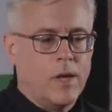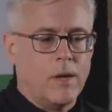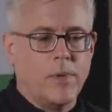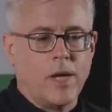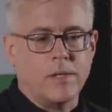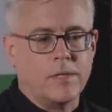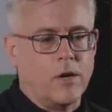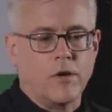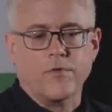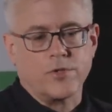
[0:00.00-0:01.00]
about
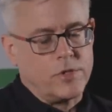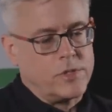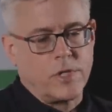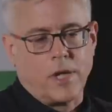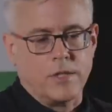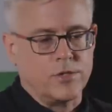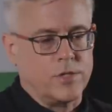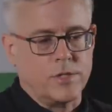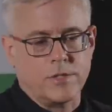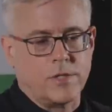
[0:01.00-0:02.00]
artificial
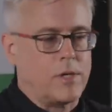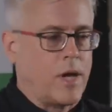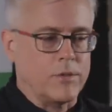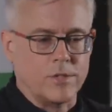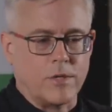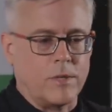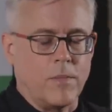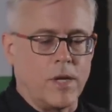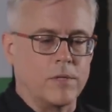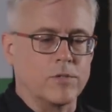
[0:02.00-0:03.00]
intelligence and how it's going to
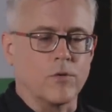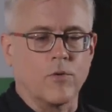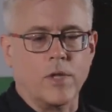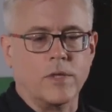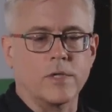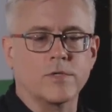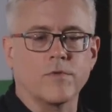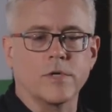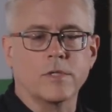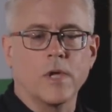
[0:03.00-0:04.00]
make do great things
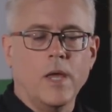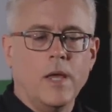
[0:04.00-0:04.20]
for us.